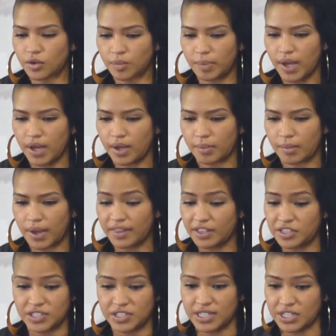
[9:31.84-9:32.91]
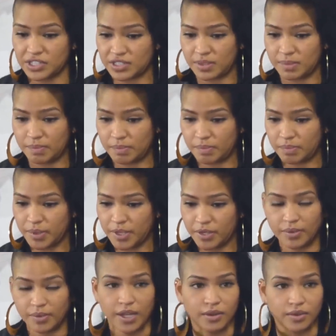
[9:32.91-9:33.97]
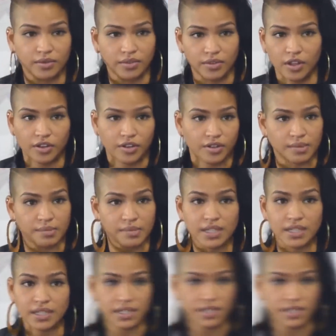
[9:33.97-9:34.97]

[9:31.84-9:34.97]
to an already contentious situation, with potential